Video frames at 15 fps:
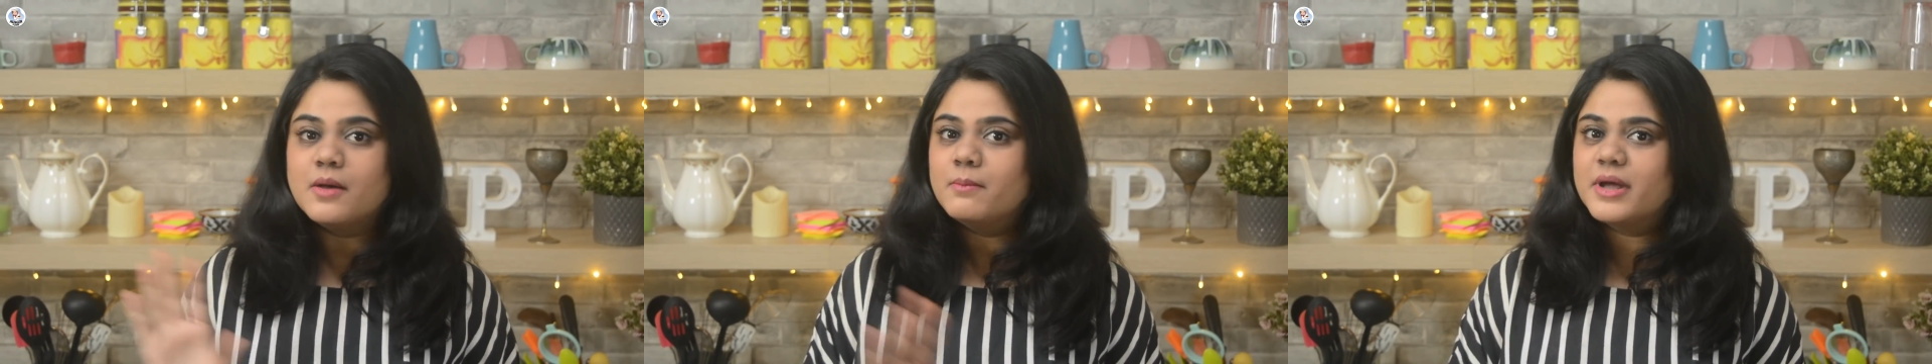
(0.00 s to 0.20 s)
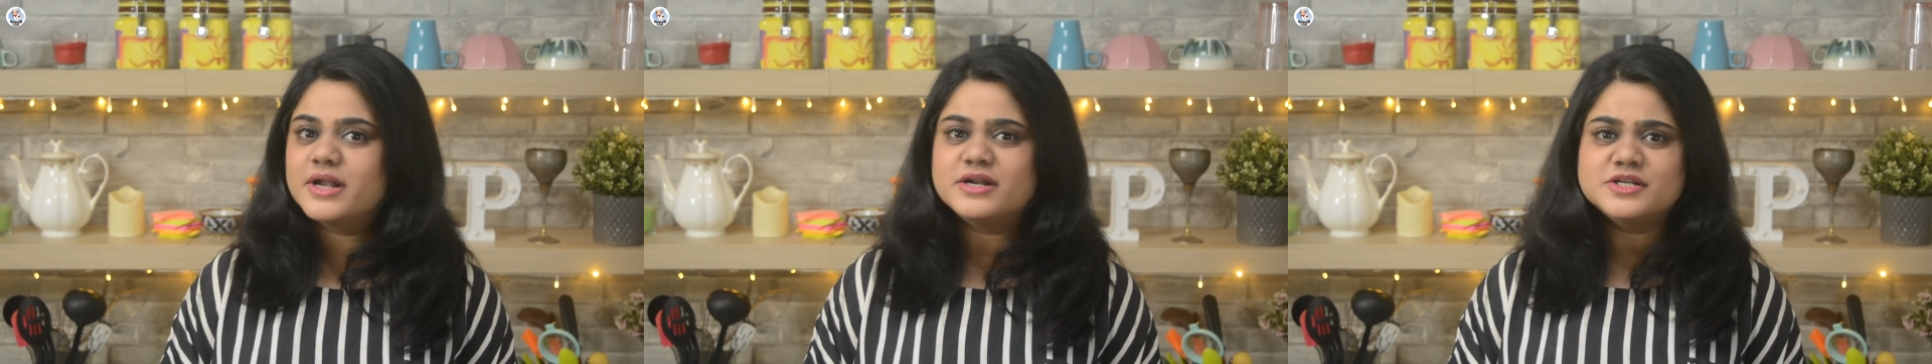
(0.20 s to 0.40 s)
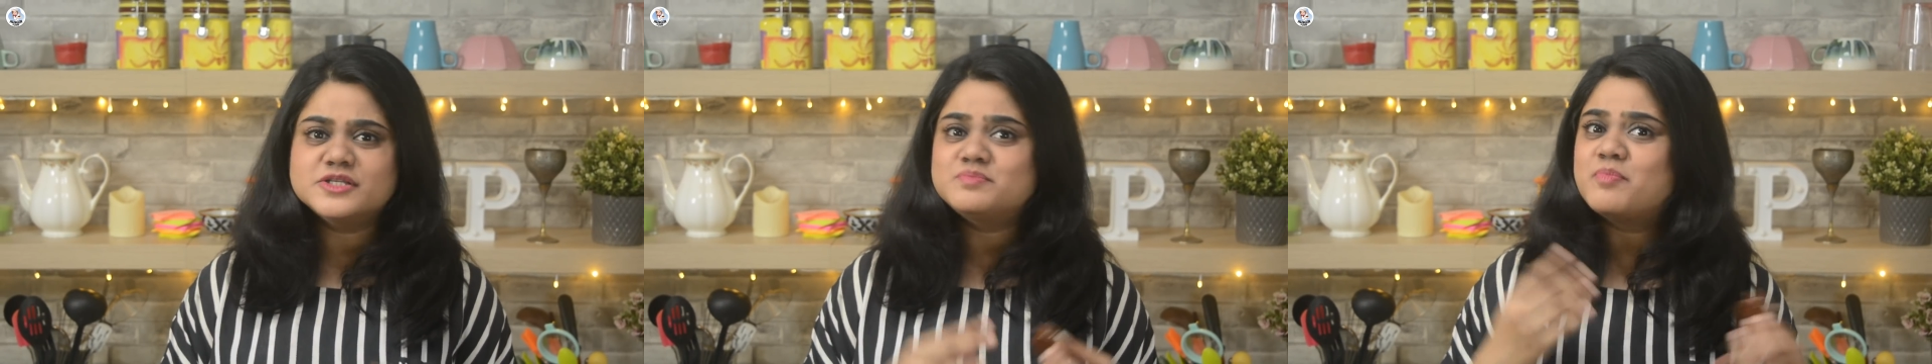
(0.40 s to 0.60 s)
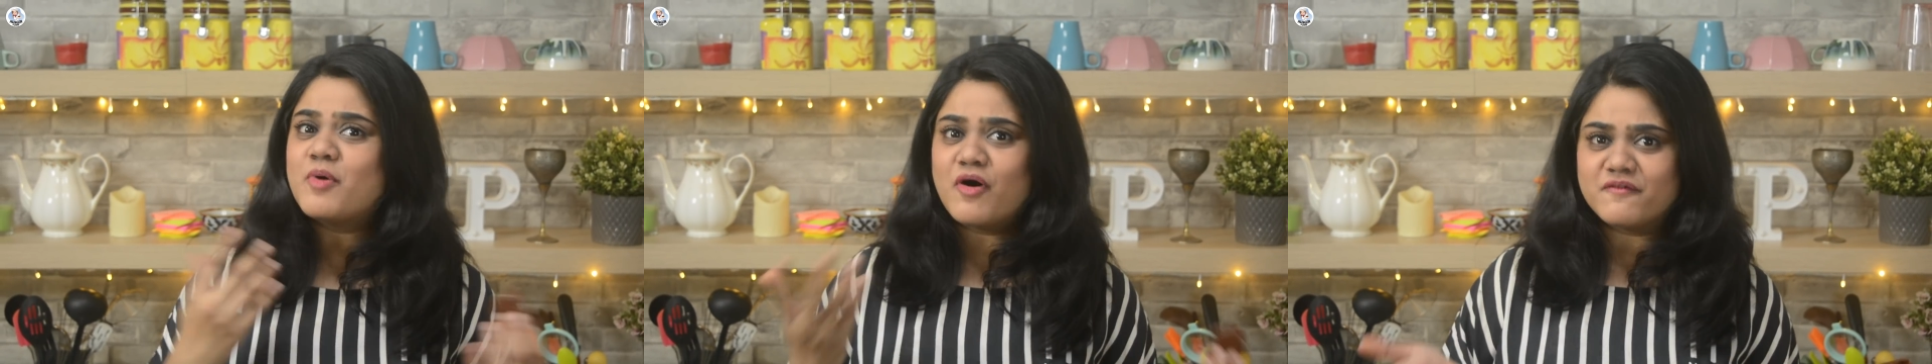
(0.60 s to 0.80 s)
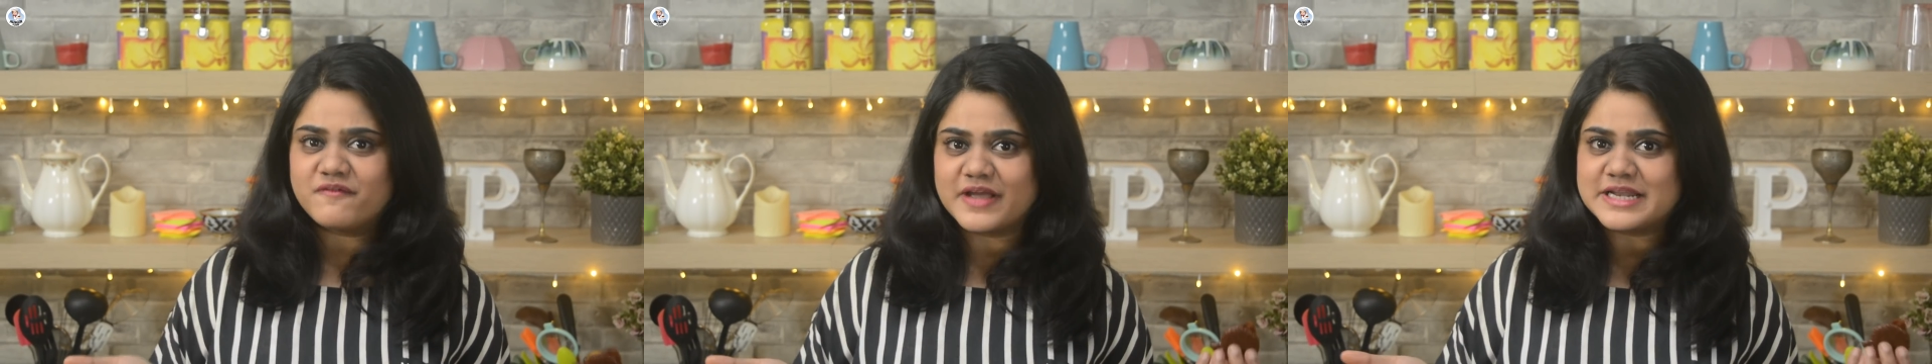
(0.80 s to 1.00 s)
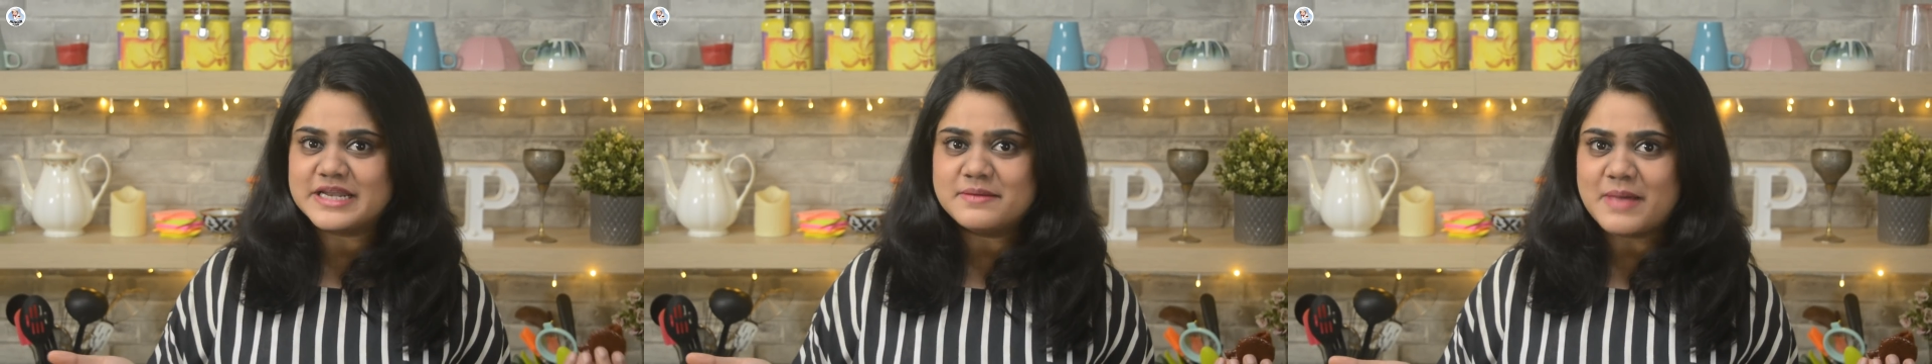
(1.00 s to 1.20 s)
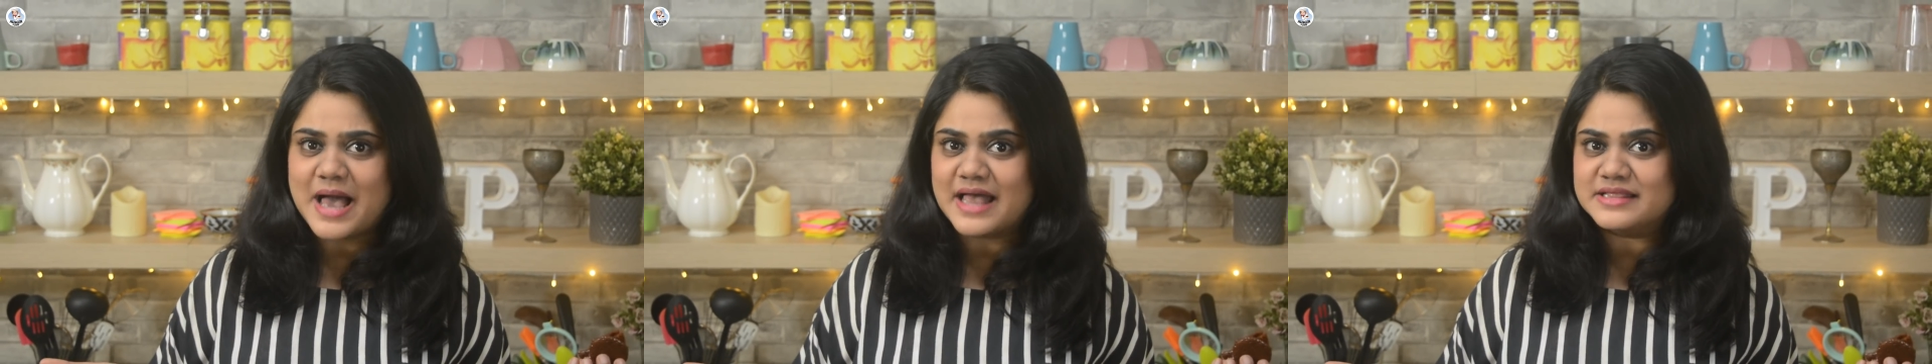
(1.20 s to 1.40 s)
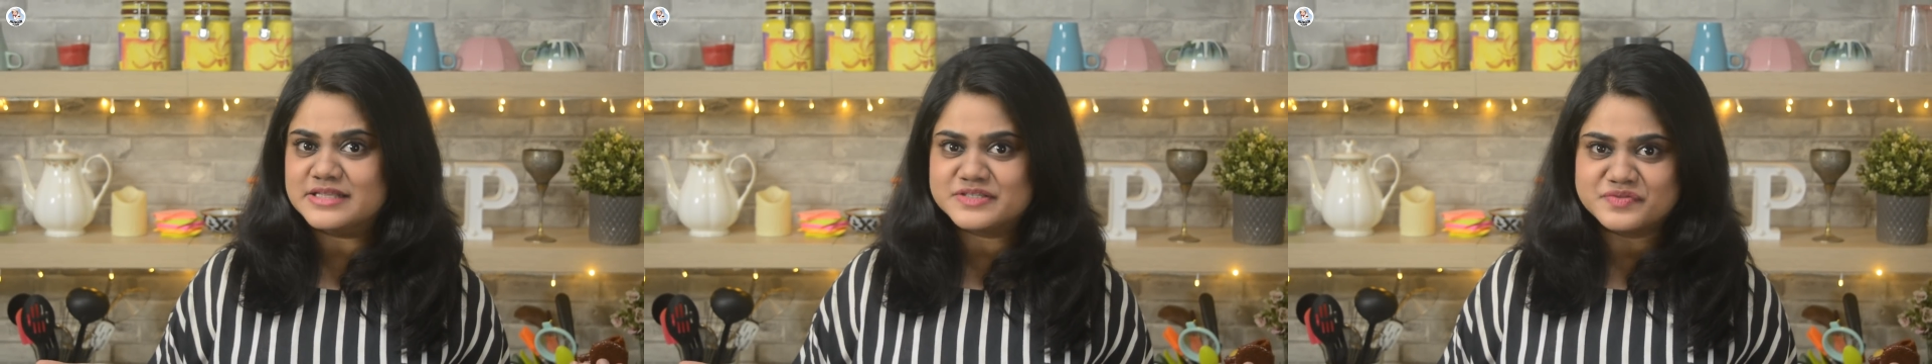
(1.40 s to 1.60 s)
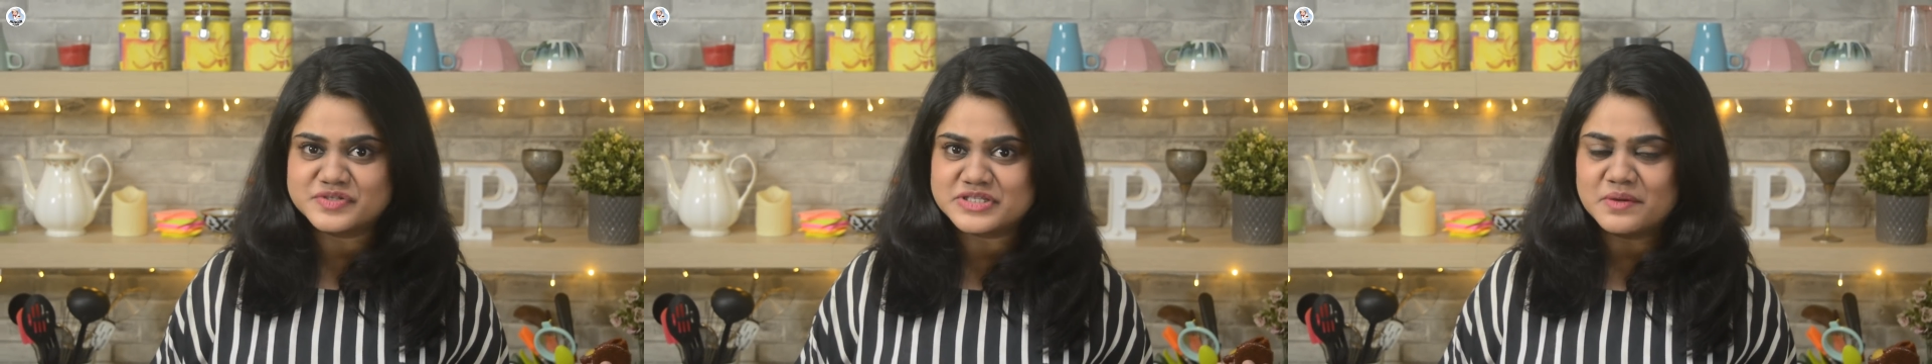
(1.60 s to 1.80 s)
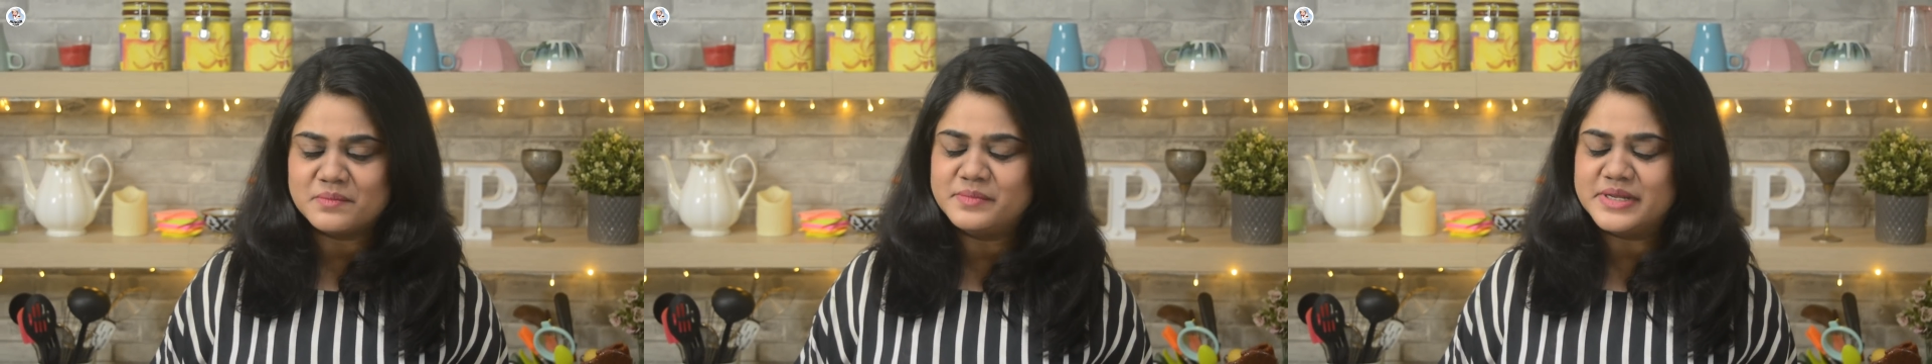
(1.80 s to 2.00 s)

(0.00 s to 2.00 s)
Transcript: but it is perfectly balanced for some